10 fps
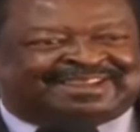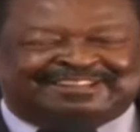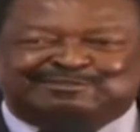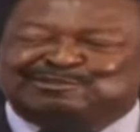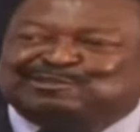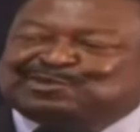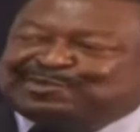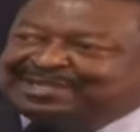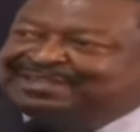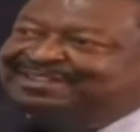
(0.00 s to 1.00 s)
And it was
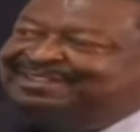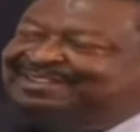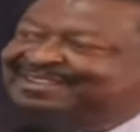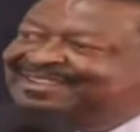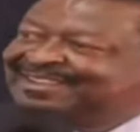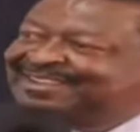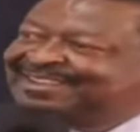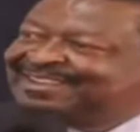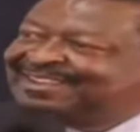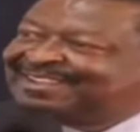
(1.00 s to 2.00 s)
rumored
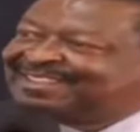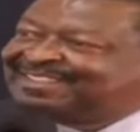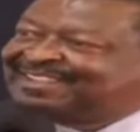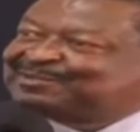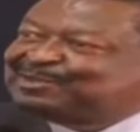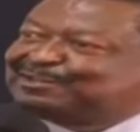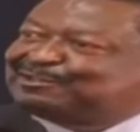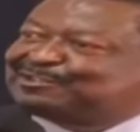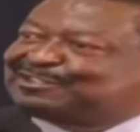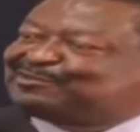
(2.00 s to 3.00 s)
that when
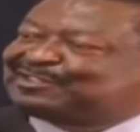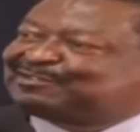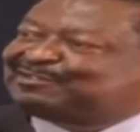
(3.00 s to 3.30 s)
he was chief